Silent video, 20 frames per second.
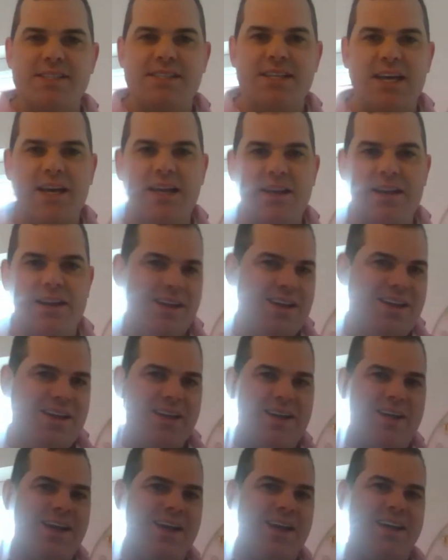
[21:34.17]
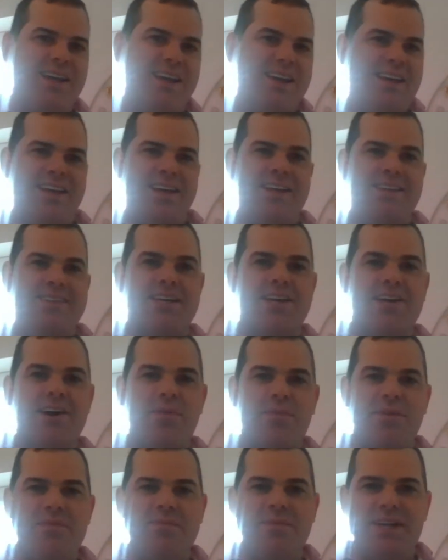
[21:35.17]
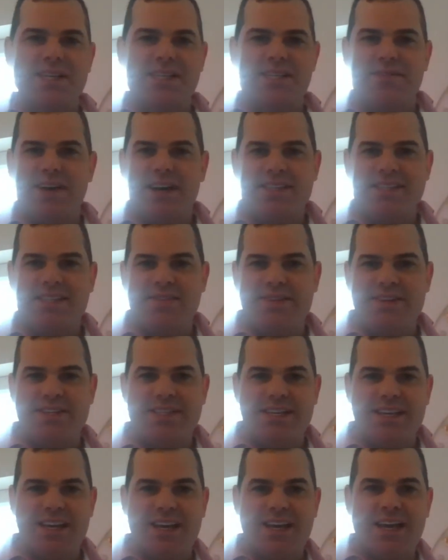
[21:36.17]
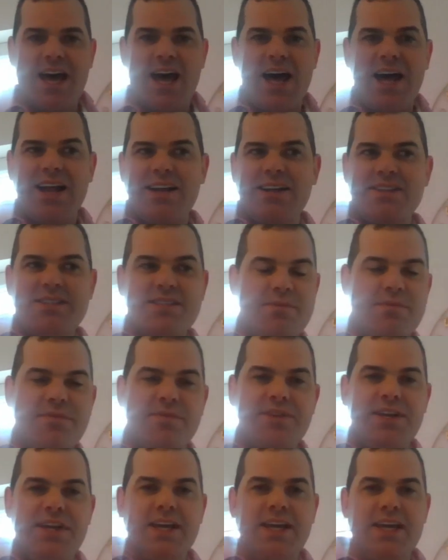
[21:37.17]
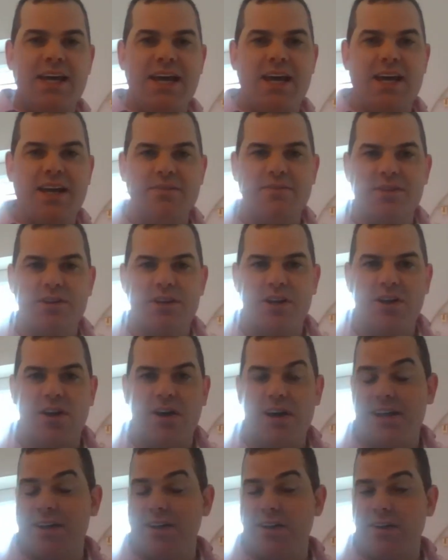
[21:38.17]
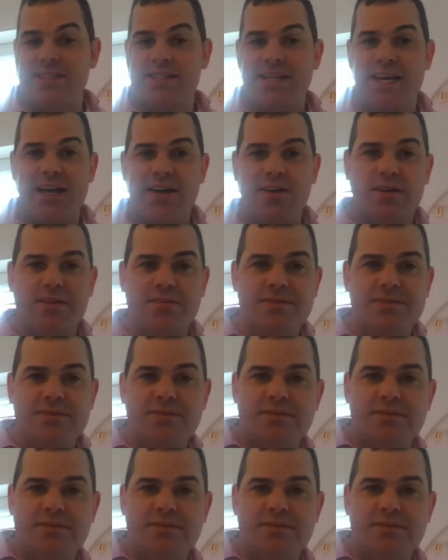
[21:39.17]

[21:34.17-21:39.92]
LinkedIn. It's a couple of minutes of activity and something you can get a lot out of.